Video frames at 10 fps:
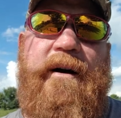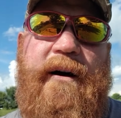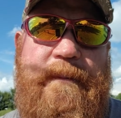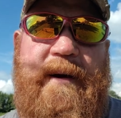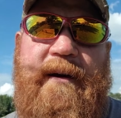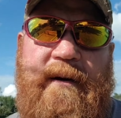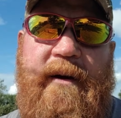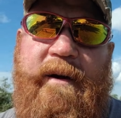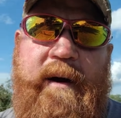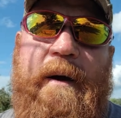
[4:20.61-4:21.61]
it ought to be
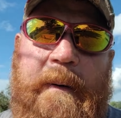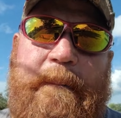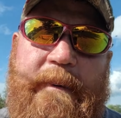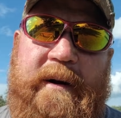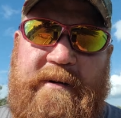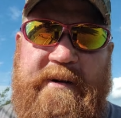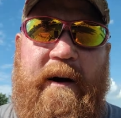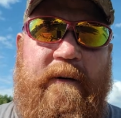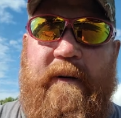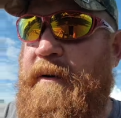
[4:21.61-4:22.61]
pretty
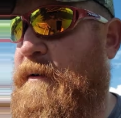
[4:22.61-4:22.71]
stout